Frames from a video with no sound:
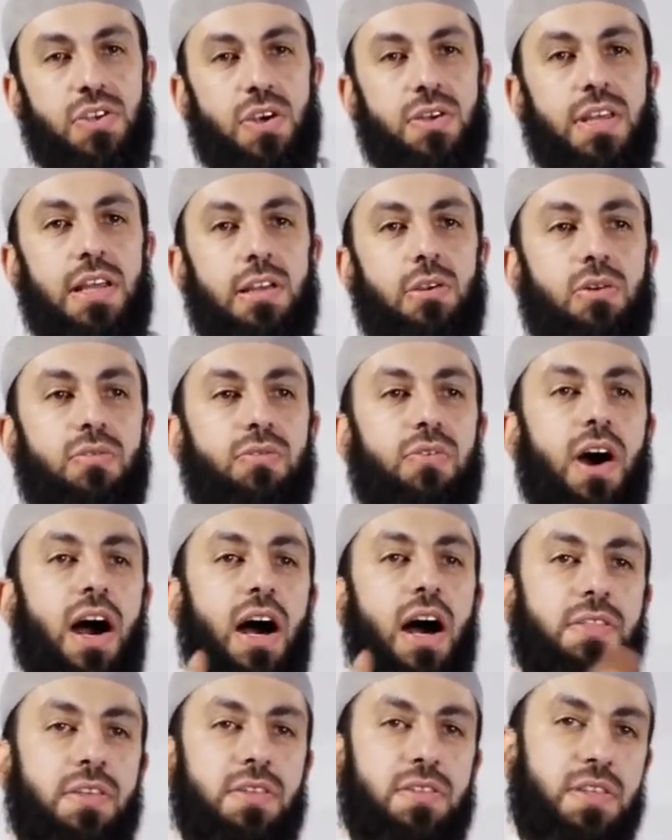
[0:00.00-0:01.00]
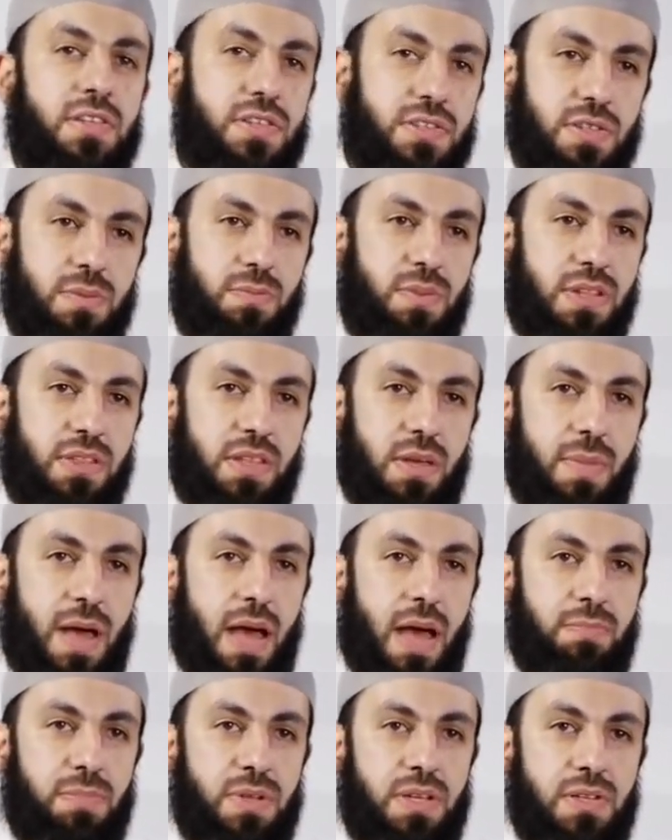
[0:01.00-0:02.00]
And so they look for other things to bring
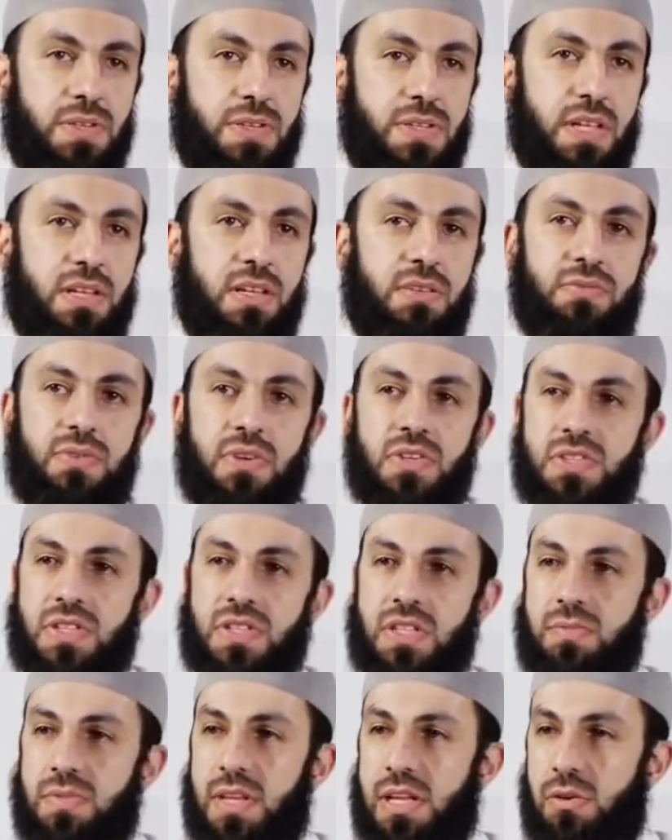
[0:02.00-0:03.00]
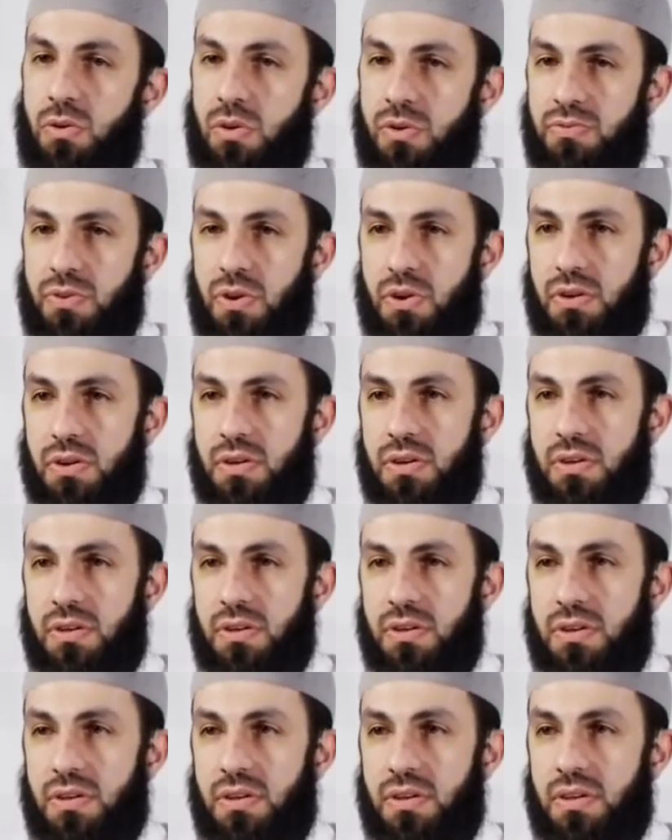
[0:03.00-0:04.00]
them happiness. And the first thing they look
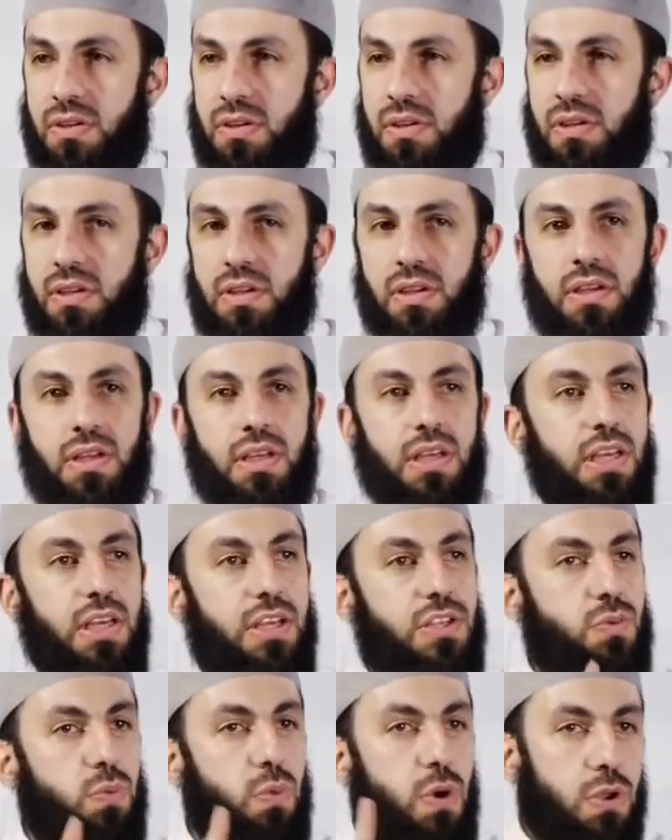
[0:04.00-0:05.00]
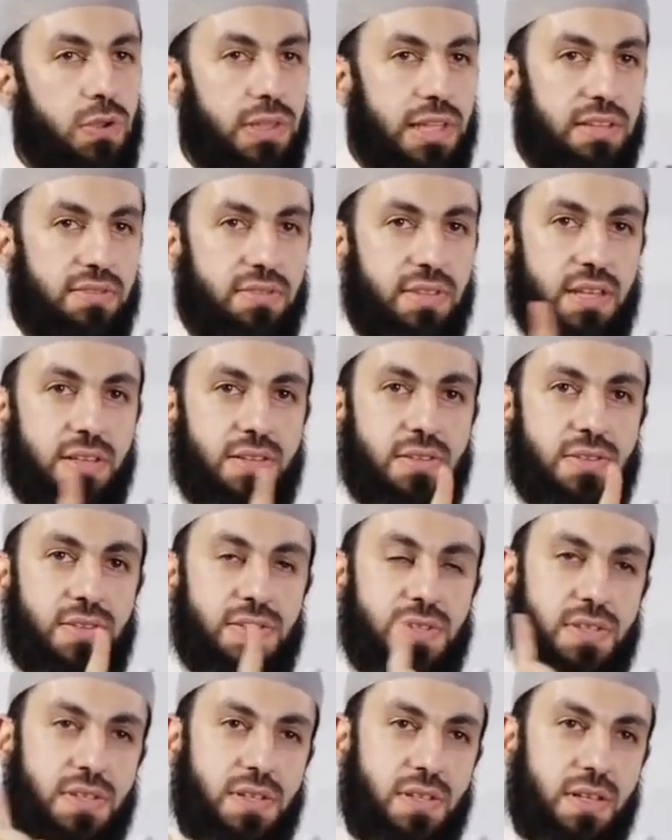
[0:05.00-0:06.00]
for is worldly
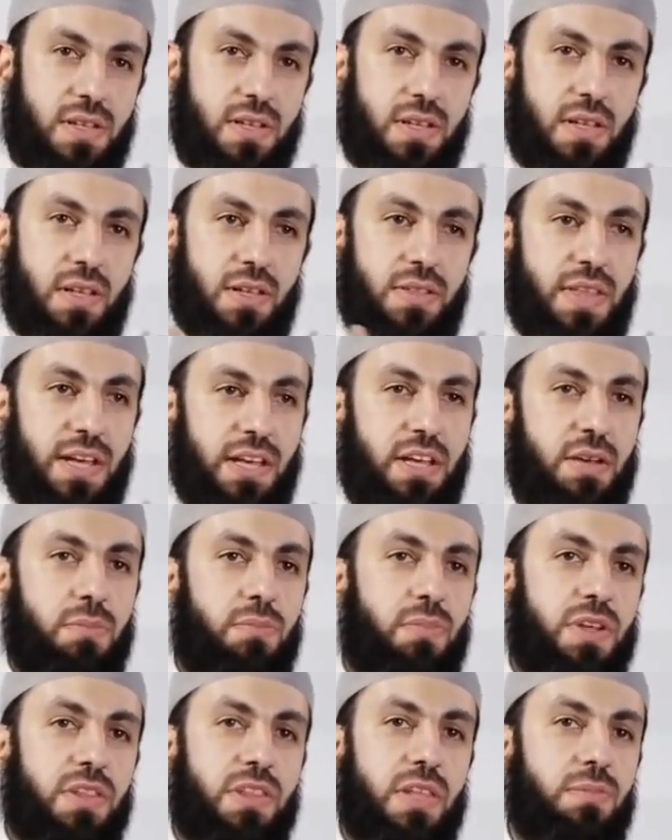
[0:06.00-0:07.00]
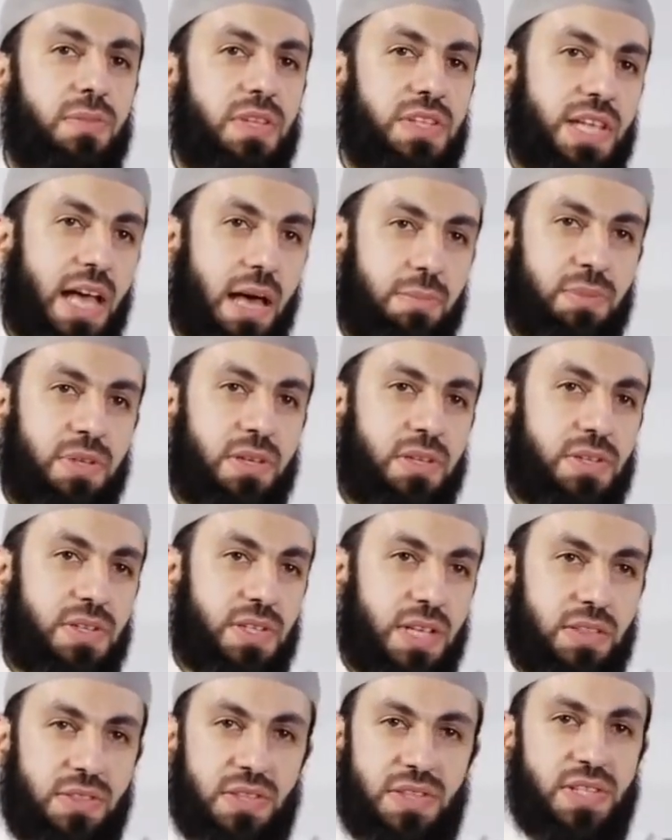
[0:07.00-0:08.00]
things that can bring them this
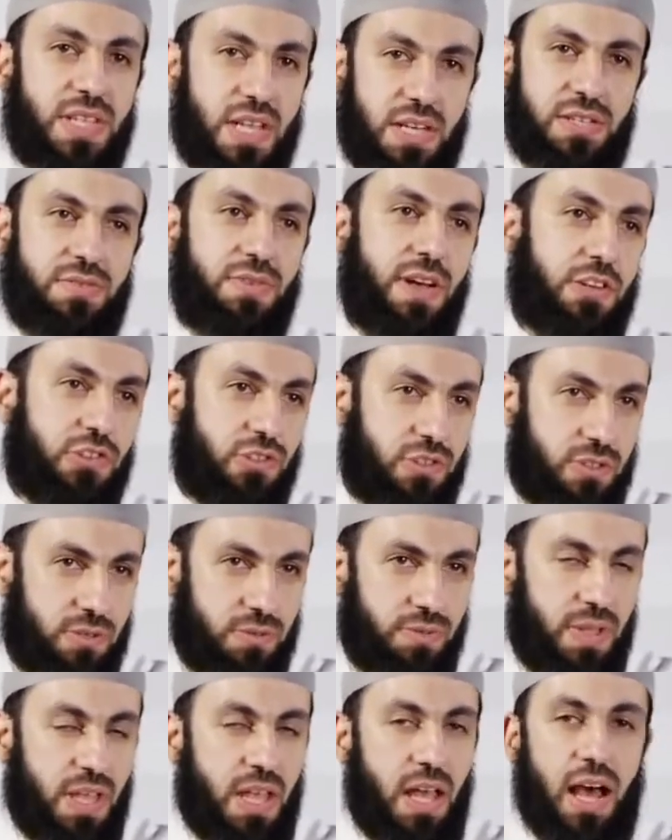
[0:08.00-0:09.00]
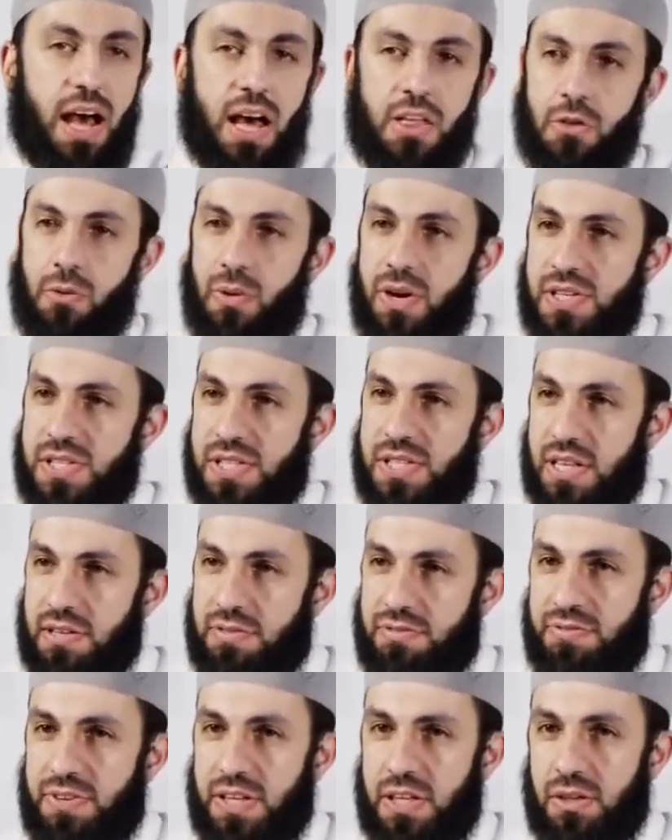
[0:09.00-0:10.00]
happiness and this satisfaction. Otherwise,
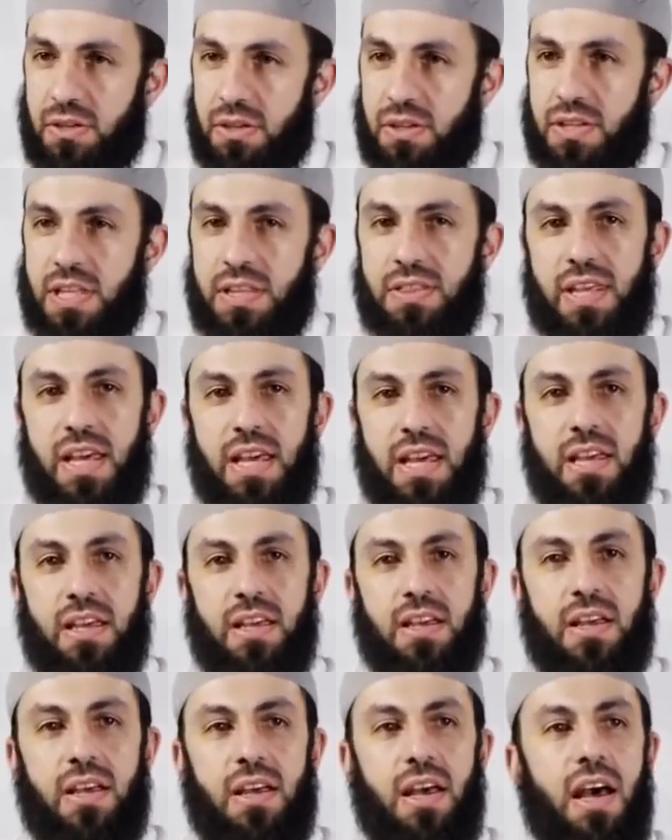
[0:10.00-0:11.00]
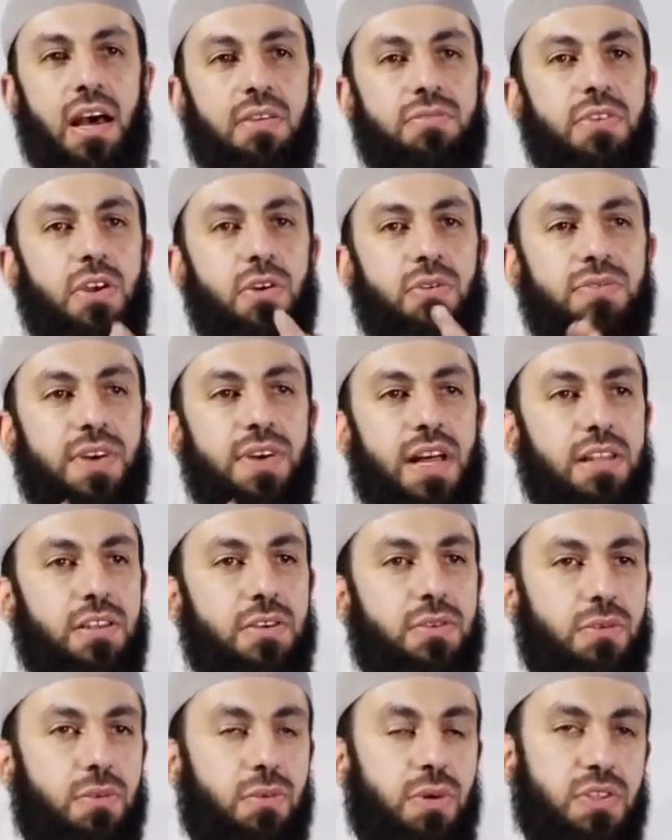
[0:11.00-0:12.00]
they feel that they have no
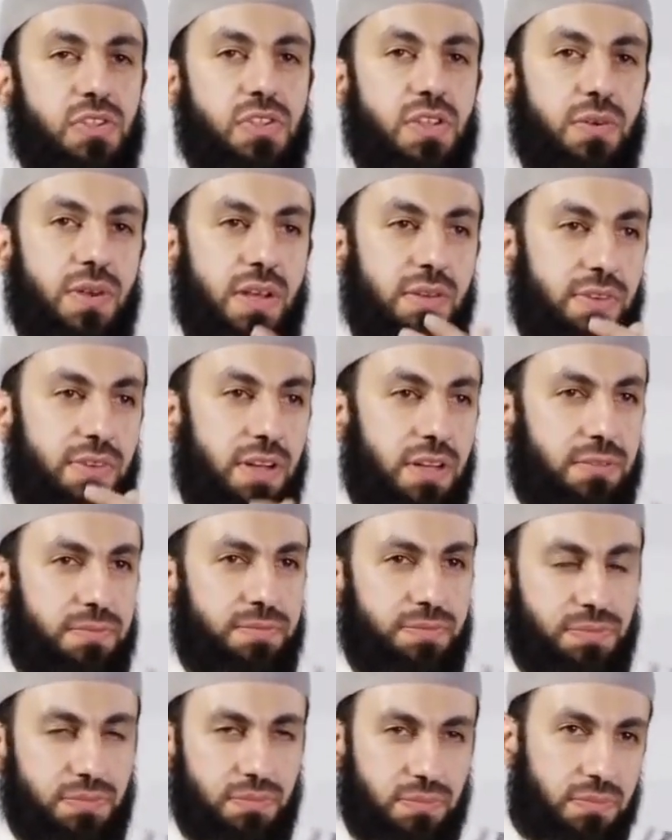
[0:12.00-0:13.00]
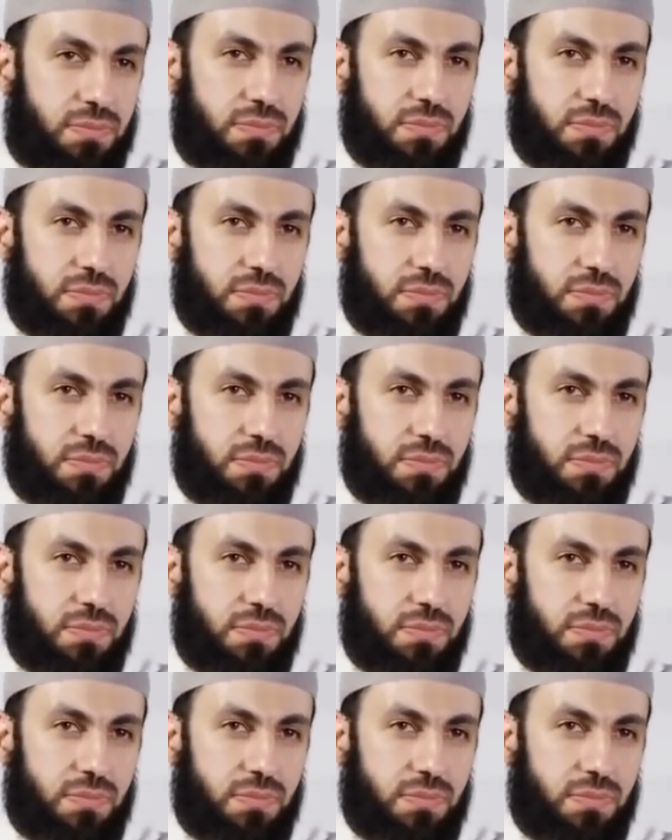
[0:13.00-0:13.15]
value whatsoever.